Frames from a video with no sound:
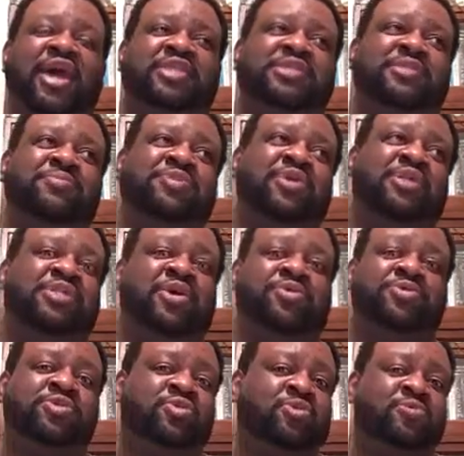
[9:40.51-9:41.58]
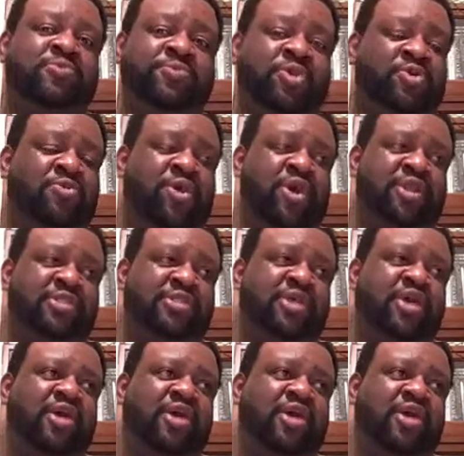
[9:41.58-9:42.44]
I typically don't do a review on it.